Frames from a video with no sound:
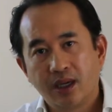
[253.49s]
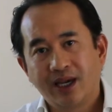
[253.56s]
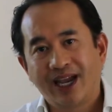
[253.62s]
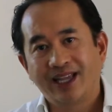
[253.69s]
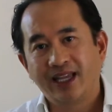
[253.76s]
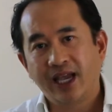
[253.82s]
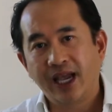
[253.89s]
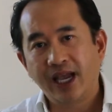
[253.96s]

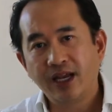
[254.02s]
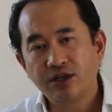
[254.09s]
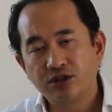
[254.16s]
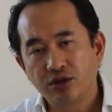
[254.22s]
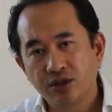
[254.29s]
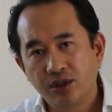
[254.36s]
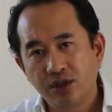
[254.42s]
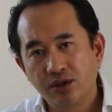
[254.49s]
can
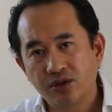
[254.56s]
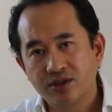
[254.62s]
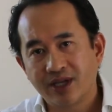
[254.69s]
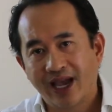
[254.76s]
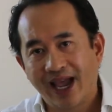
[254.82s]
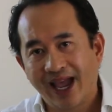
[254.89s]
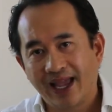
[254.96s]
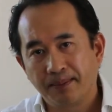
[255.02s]

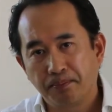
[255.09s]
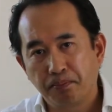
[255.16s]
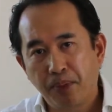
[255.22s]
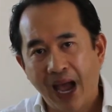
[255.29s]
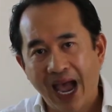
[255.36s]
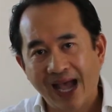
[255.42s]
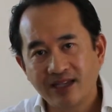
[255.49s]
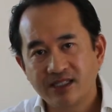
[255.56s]
introduce and
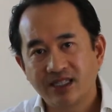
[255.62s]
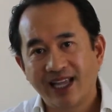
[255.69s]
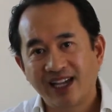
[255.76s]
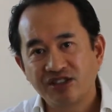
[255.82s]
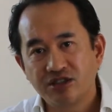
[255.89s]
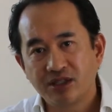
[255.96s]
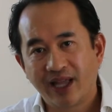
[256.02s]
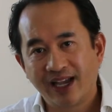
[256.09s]
pass
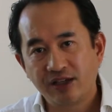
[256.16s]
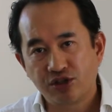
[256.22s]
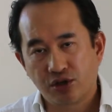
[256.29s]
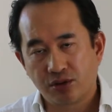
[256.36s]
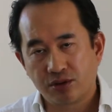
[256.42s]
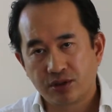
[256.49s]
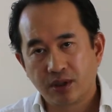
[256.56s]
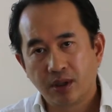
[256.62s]

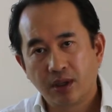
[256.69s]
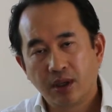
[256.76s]
legislatures,